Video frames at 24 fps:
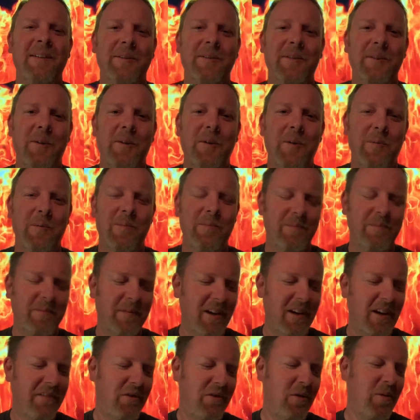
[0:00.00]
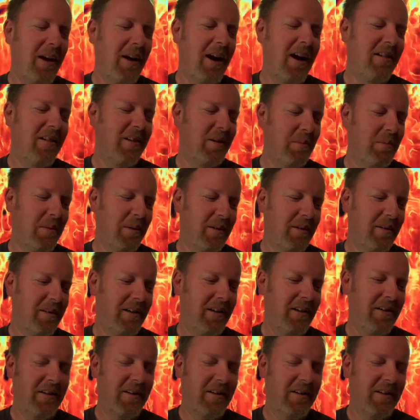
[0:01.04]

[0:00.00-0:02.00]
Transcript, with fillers: So if you had the ability to